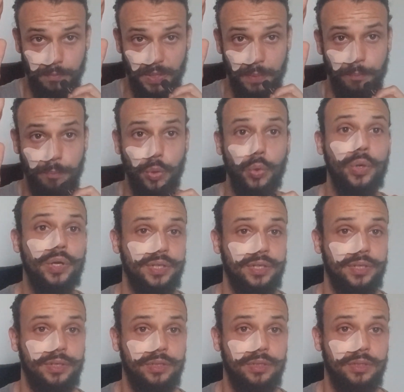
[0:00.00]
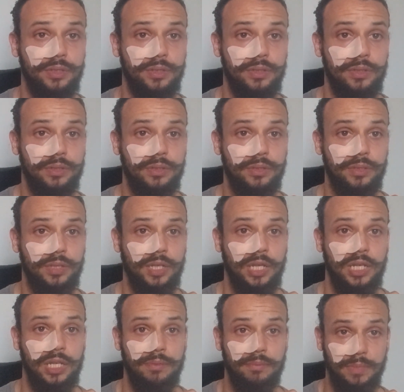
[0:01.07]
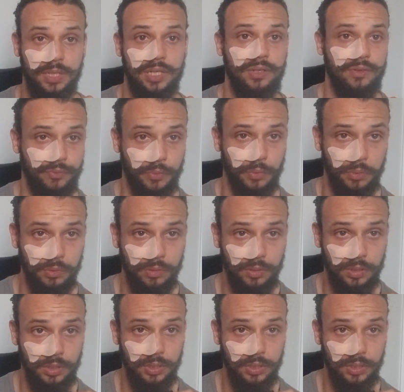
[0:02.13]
important and meaningful